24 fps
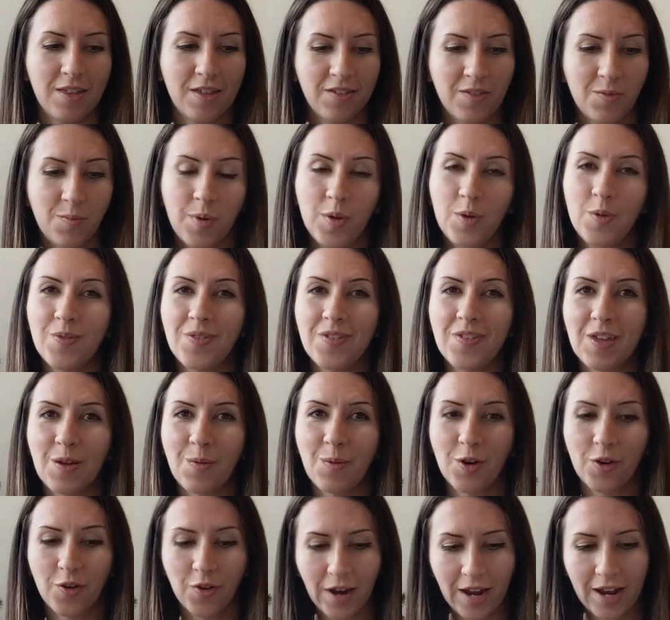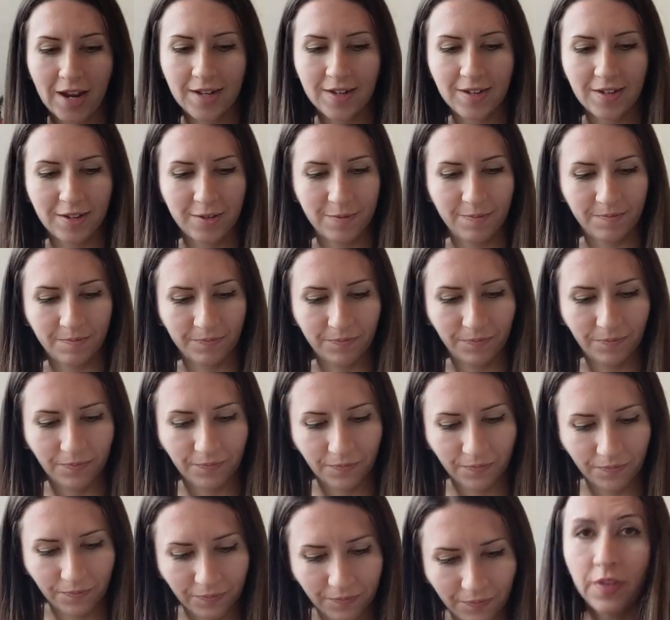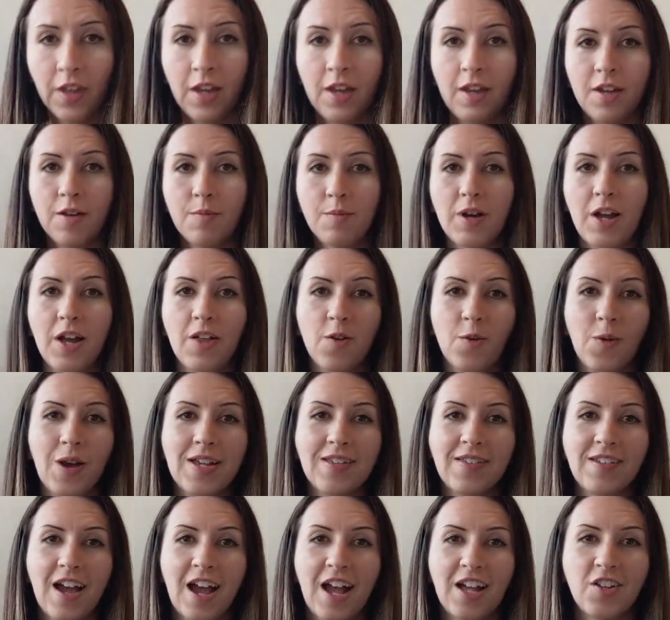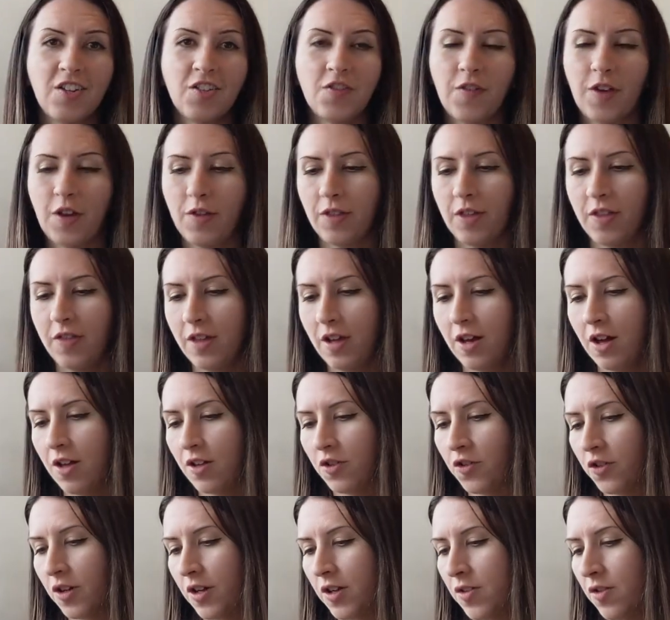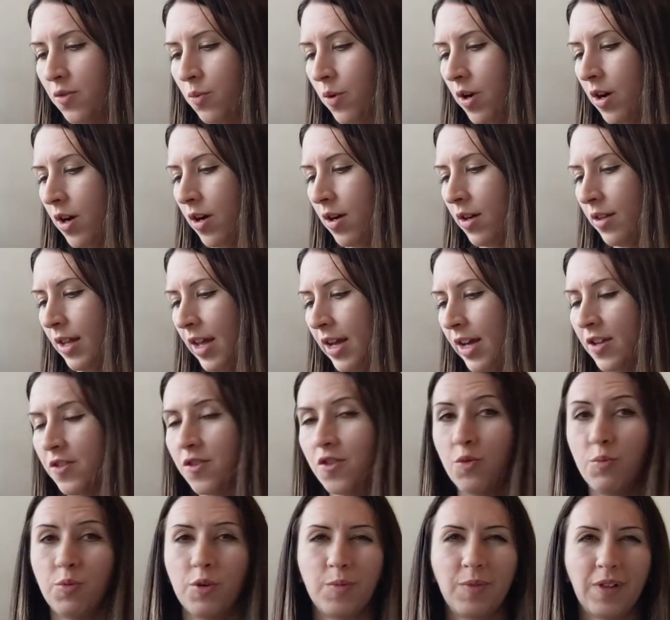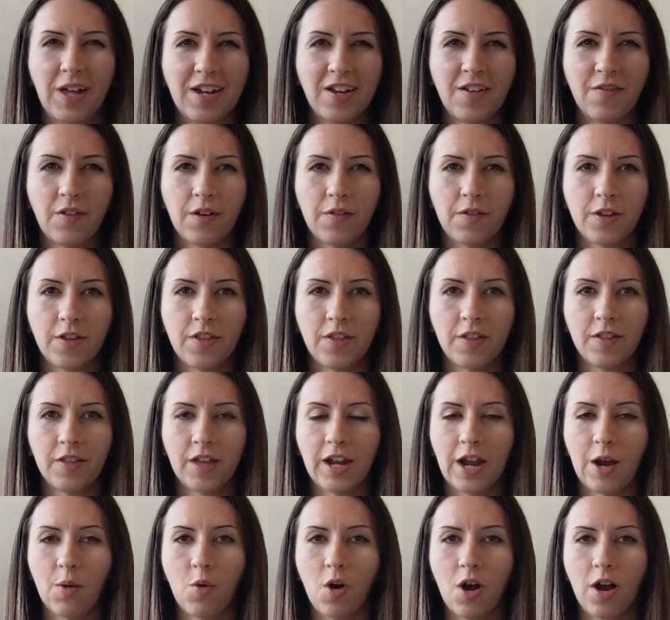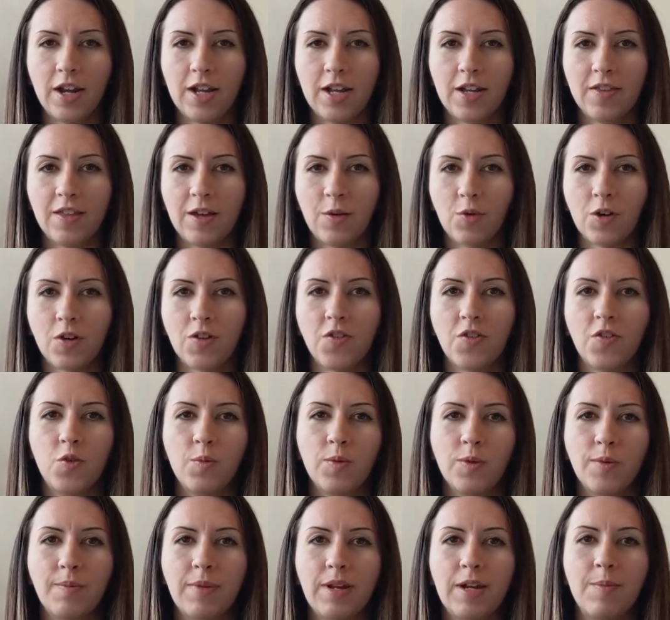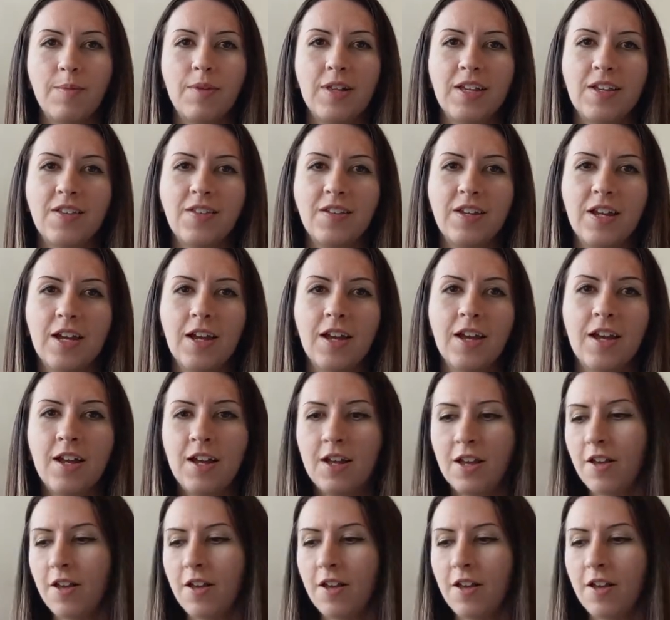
these boots. They were great. But otherwise, yeah, I just found that the Altras were like a super blend of everything that I wanted. They weren't super minimalistic.